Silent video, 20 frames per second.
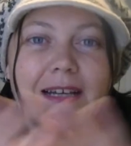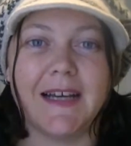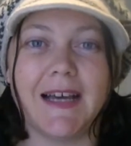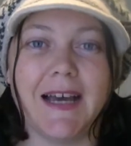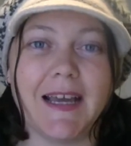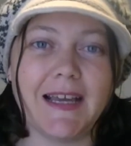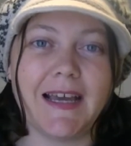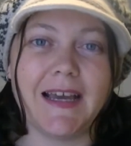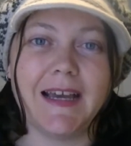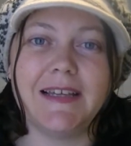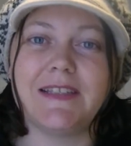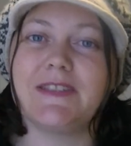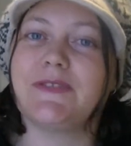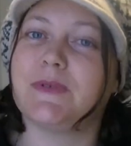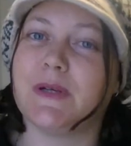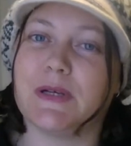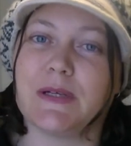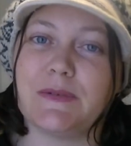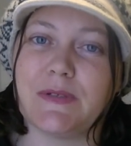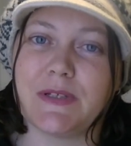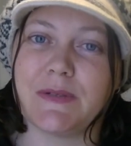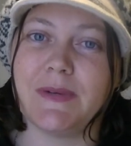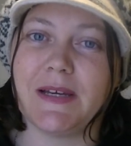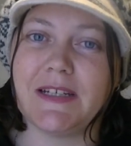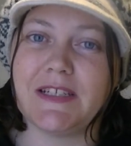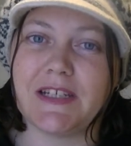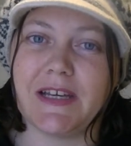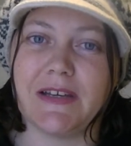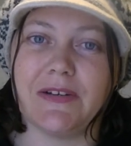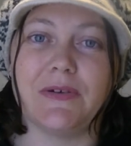Hi guys, welcome to my
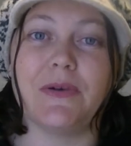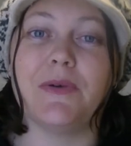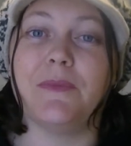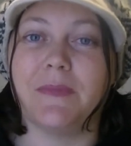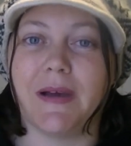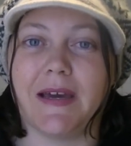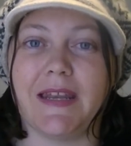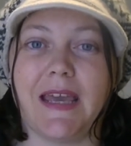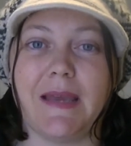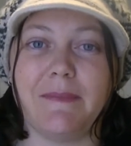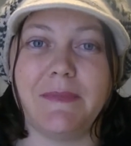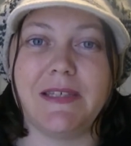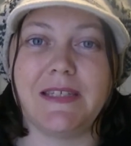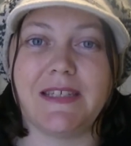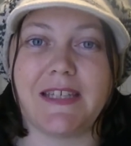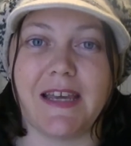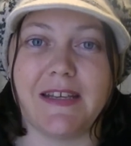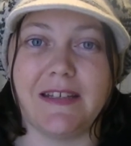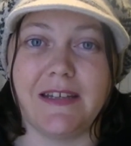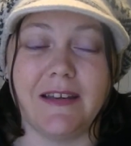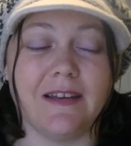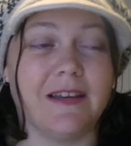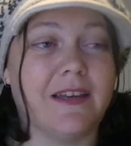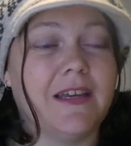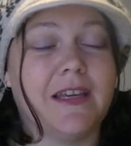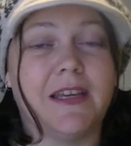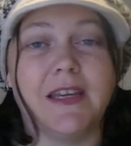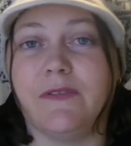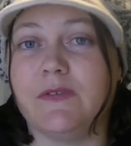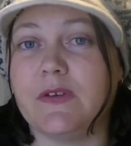channel. My name is Tanya.
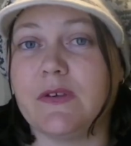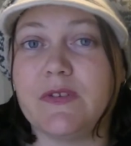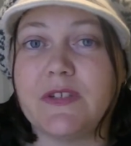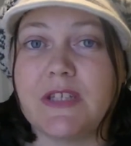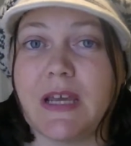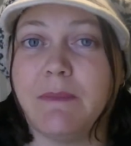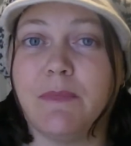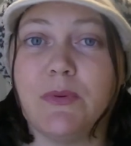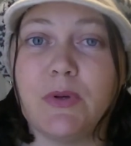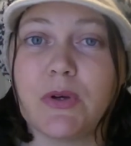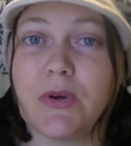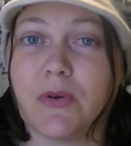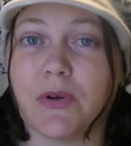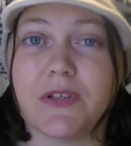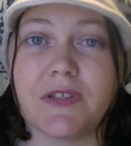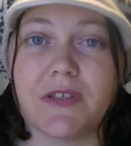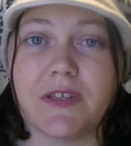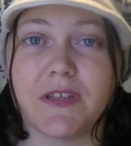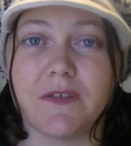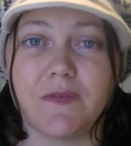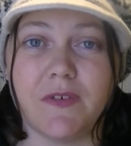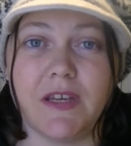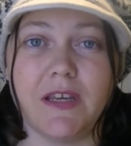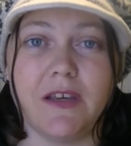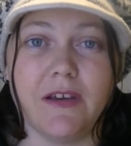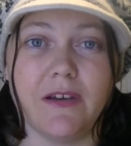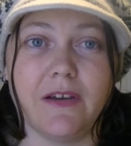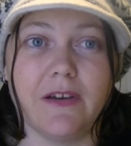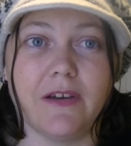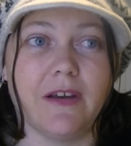If you've stumbled across this
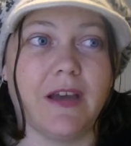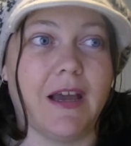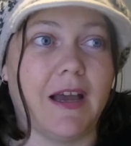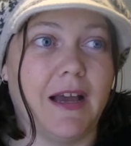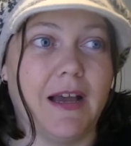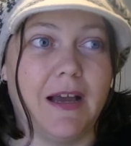video,